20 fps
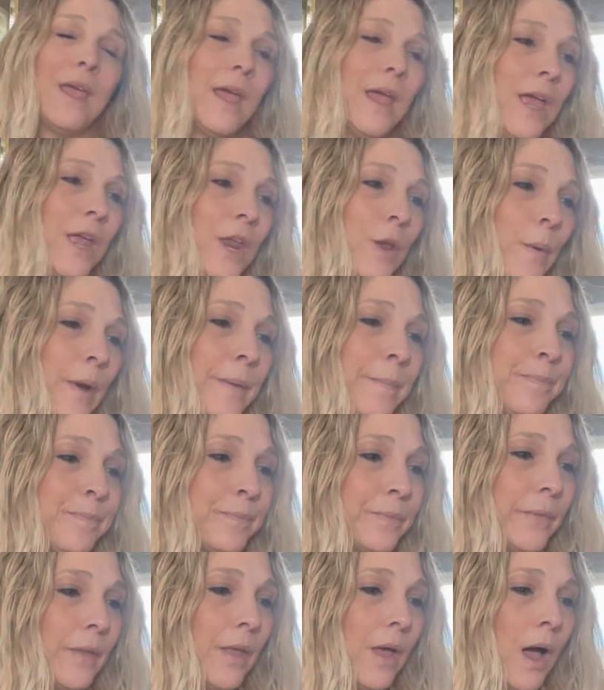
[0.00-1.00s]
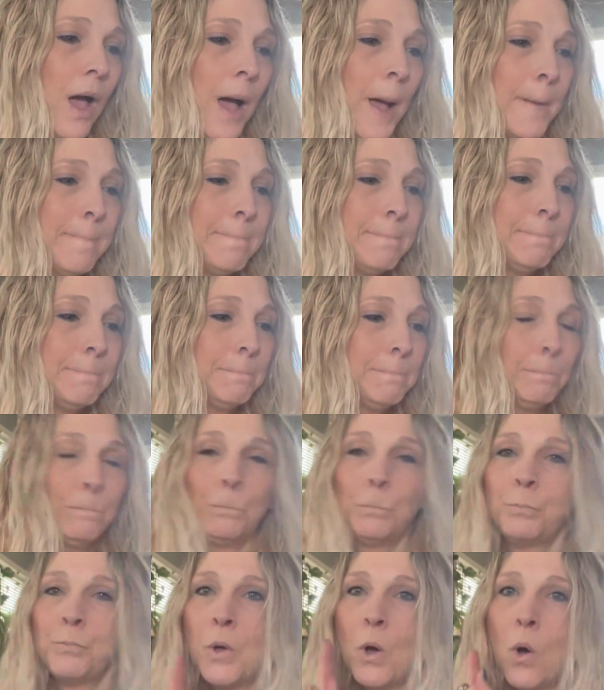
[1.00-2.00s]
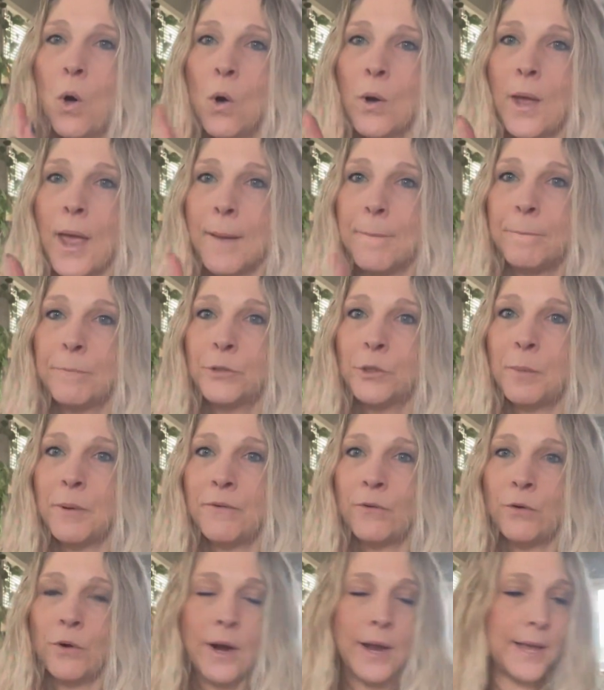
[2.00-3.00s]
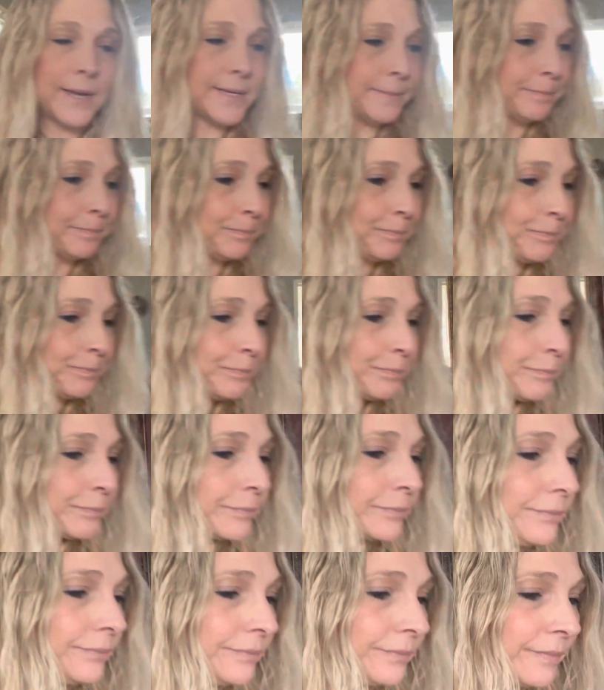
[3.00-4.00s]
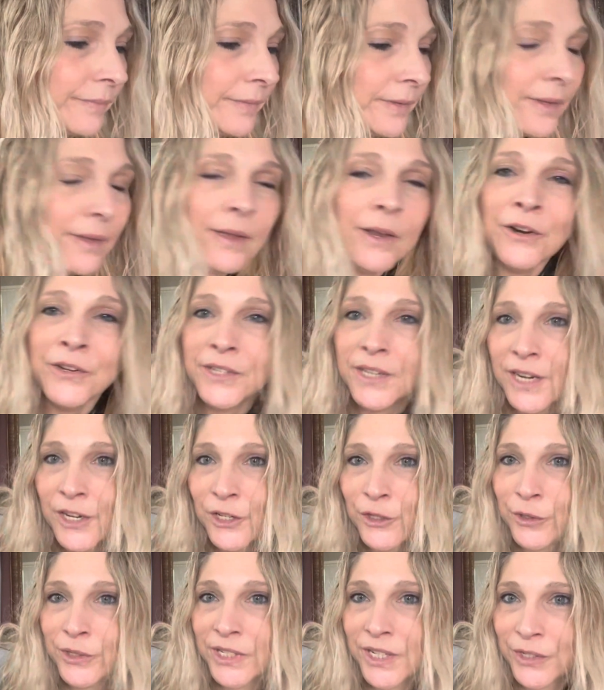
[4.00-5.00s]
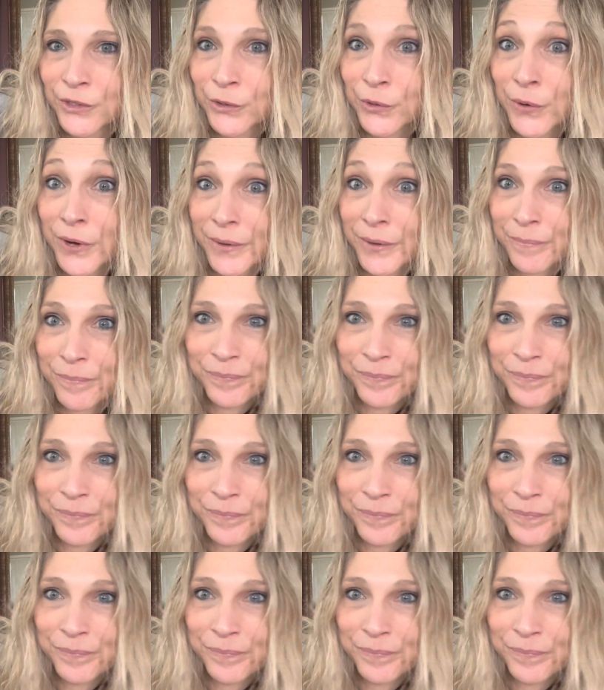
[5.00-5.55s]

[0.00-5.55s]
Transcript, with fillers: Anyway, um, Okay, so before I end, here's an interesting story.